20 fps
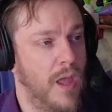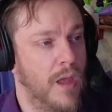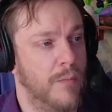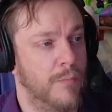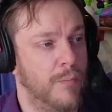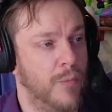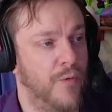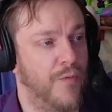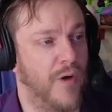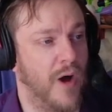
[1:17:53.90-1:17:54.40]

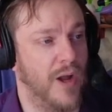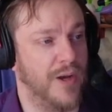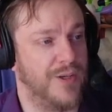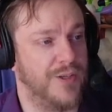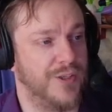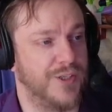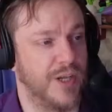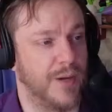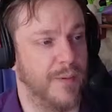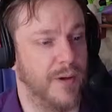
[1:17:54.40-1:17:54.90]
move on
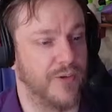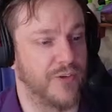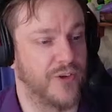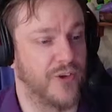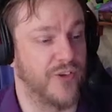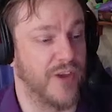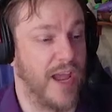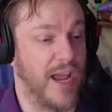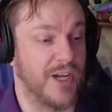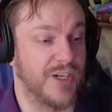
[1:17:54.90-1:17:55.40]
to something else
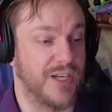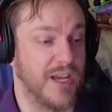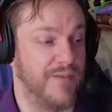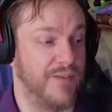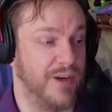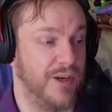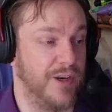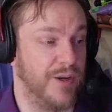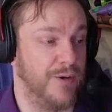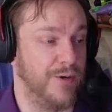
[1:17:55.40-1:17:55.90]
because I actually have a
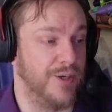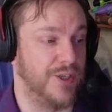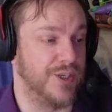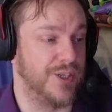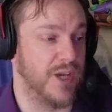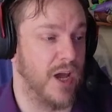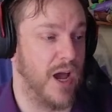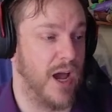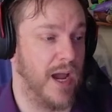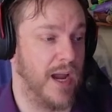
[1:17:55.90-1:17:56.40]
new
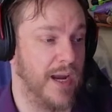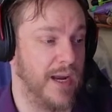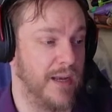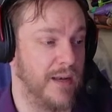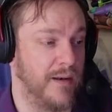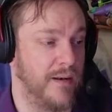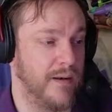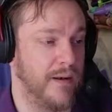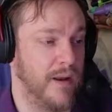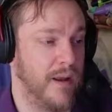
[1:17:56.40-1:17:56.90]
design
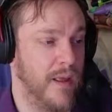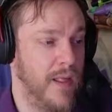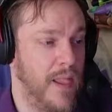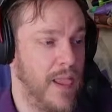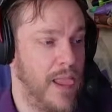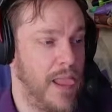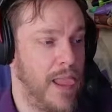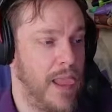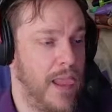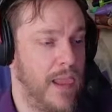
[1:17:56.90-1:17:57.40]

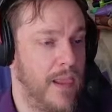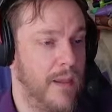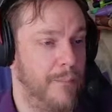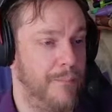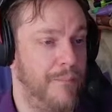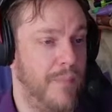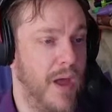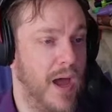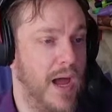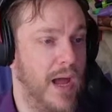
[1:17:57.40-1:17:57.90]

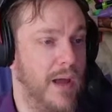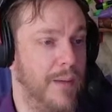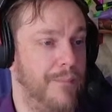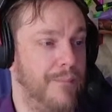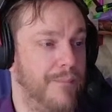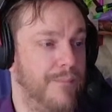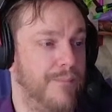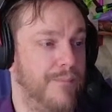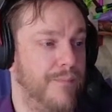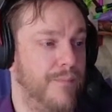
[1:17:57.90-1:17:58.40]
uh,
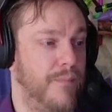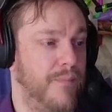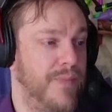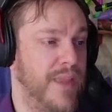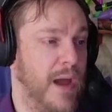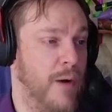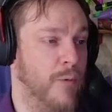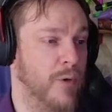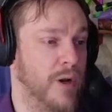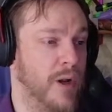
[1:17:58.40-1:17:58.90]

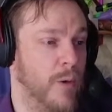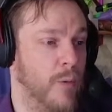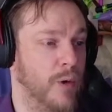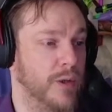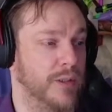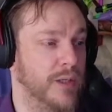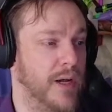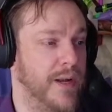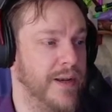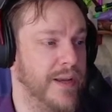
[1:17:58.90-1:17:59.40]
that we're gonna
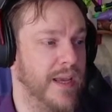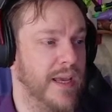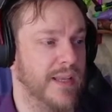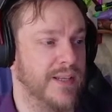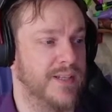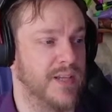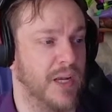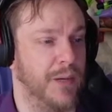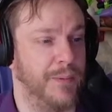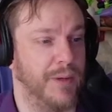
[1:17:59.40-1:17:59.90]
work on.
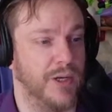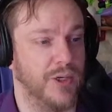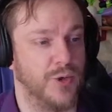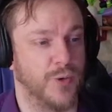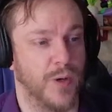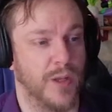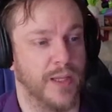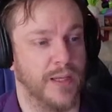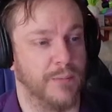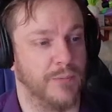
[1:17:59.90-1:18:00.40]
It's gonna be a drilling